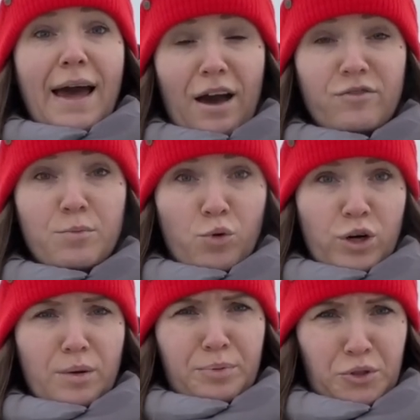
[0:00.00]
have
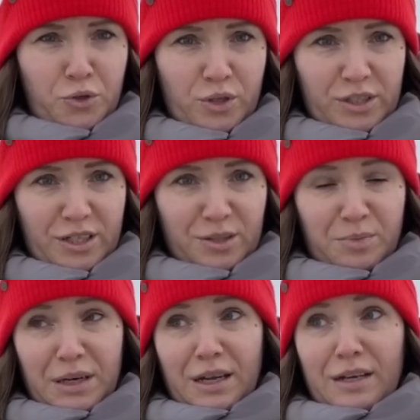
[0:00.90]
more
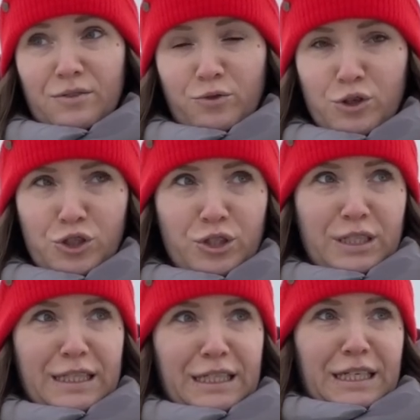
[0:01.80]
opportunities, but
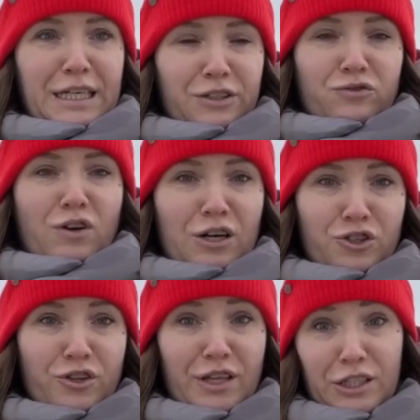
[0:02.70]
unfortunately in
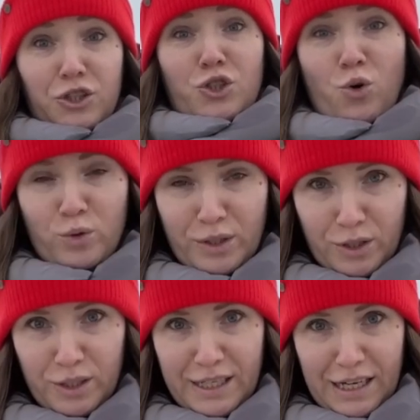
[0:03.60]
Russia they don't
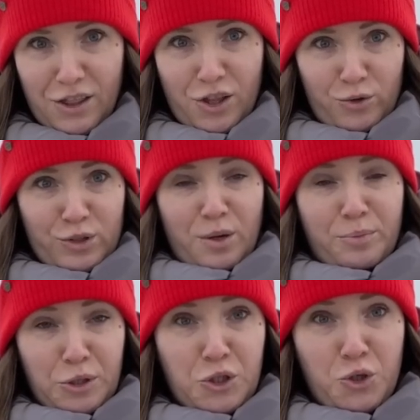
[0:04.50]
get those
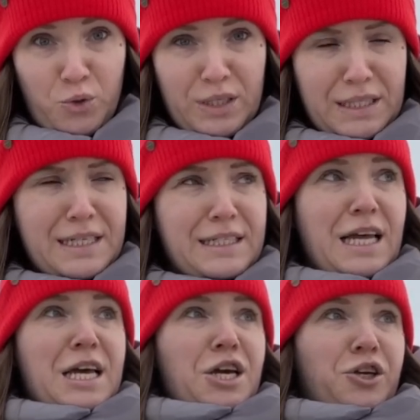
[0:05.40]

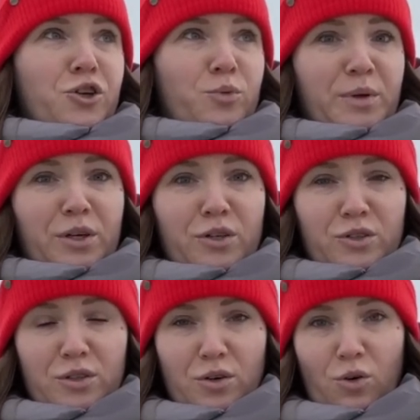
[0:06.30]
opportunities, you know,
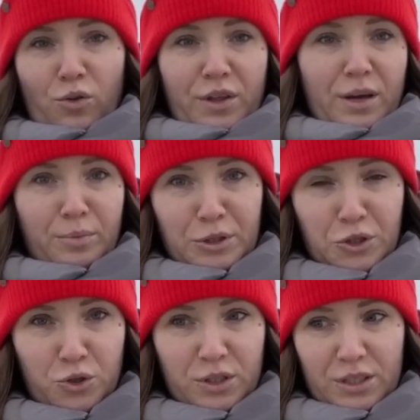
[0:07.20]
because all the
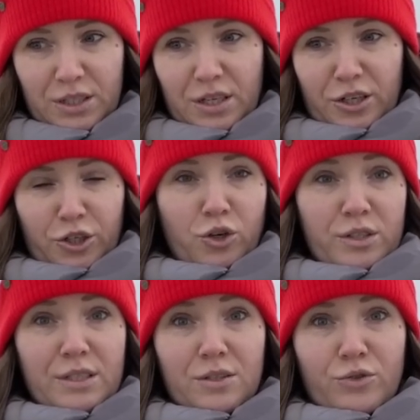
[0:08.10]
opportunities are
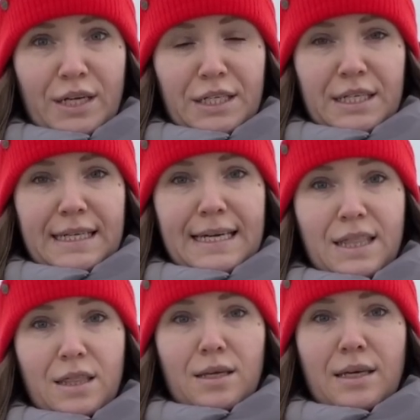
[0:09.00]
concentrated
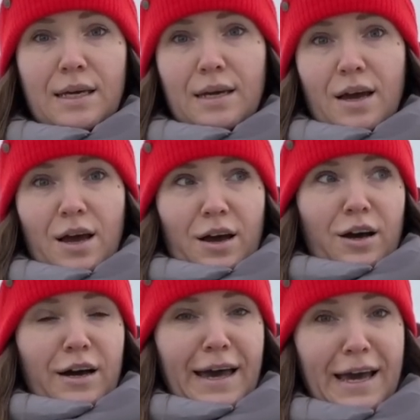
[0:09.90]
in the
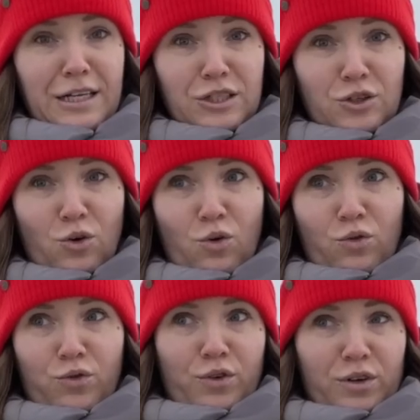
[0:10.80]
hands
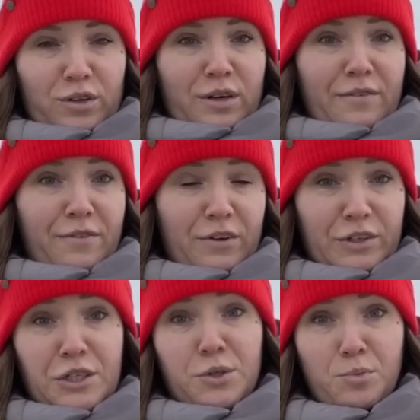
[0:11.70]
of a
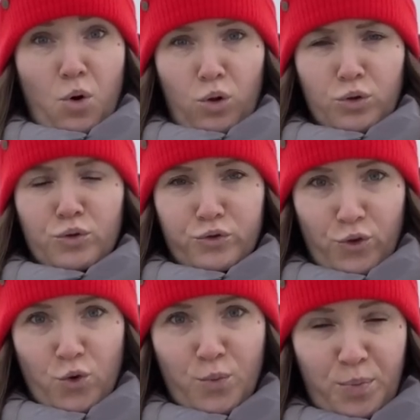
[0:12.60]
very small
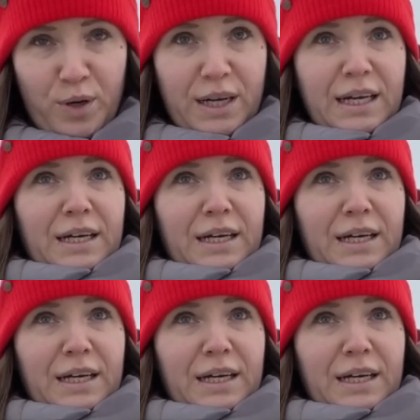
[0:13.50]
group